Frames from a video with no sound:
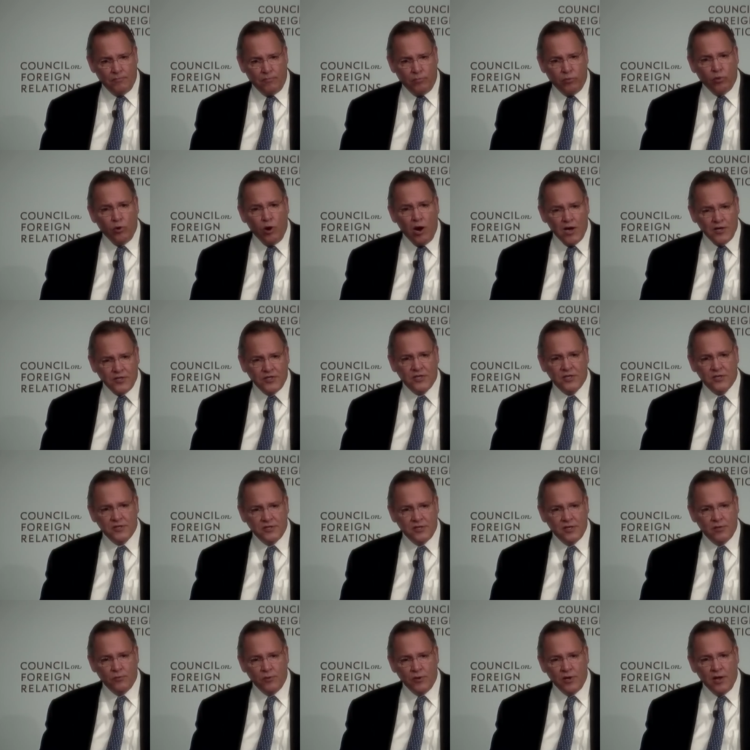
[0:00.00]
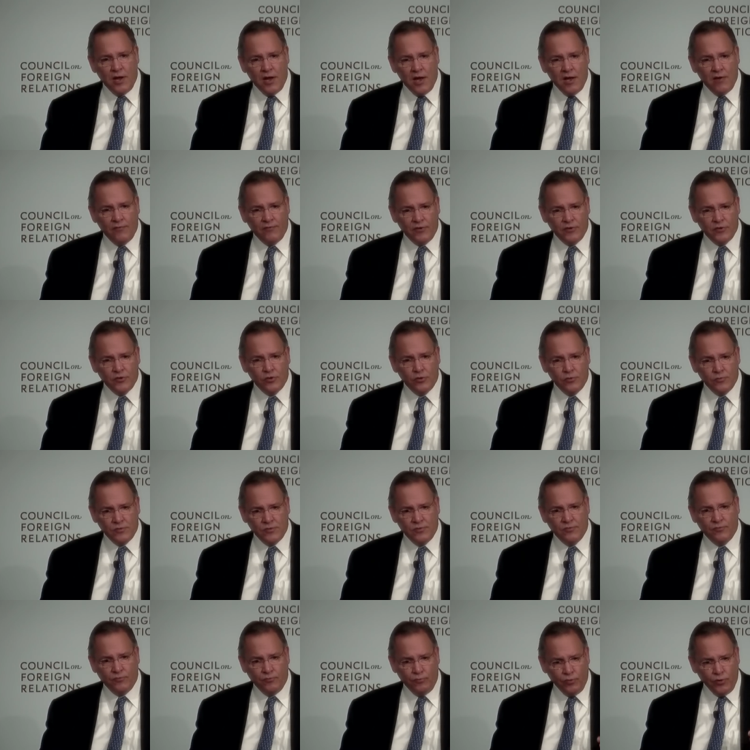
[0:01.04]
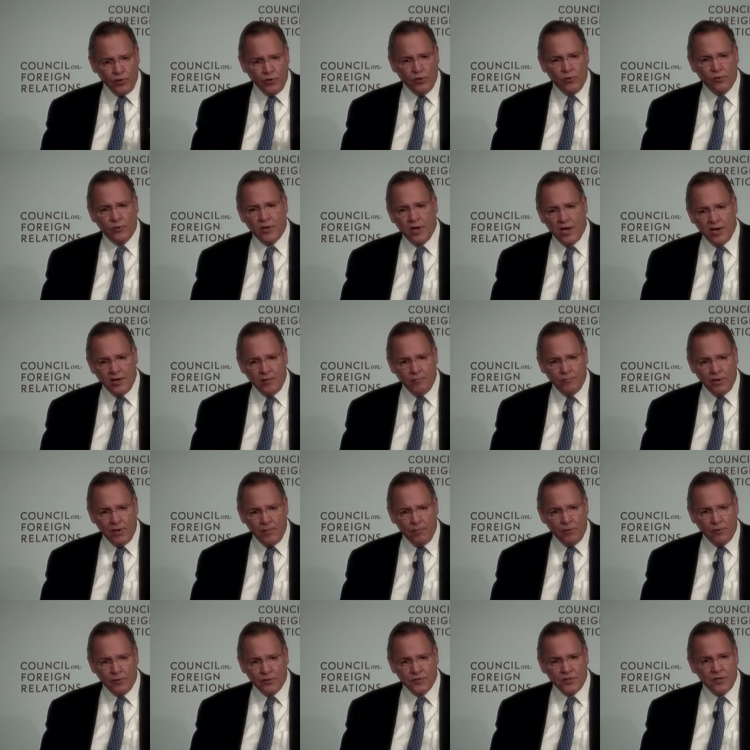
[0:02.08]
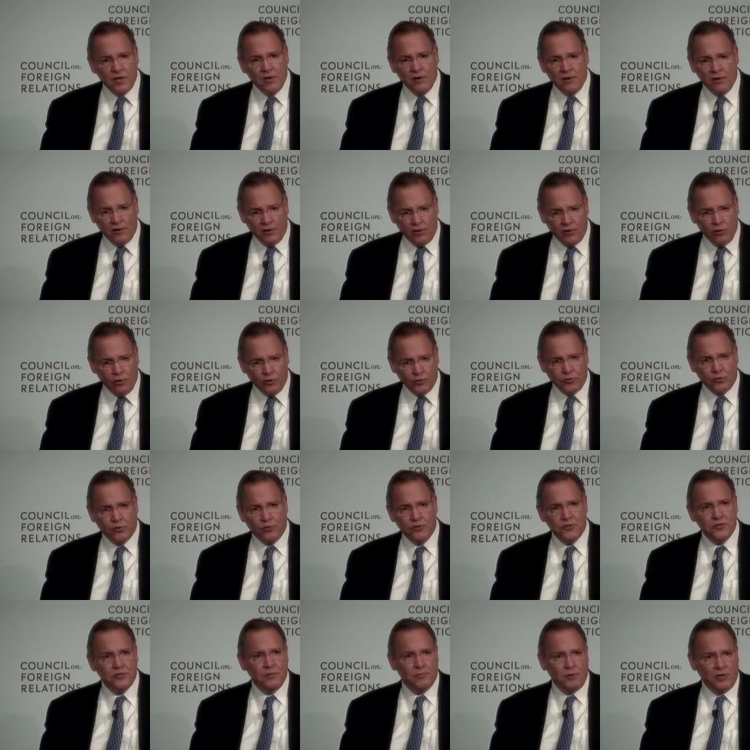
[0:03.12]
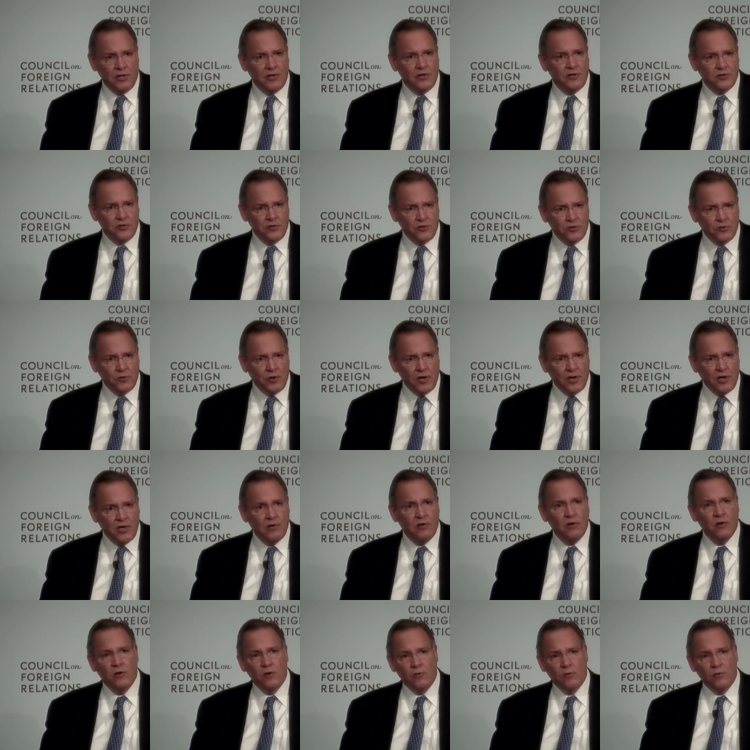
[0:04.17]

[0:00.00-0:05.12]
process that we have in terms of relocating people is cultural assimilation training.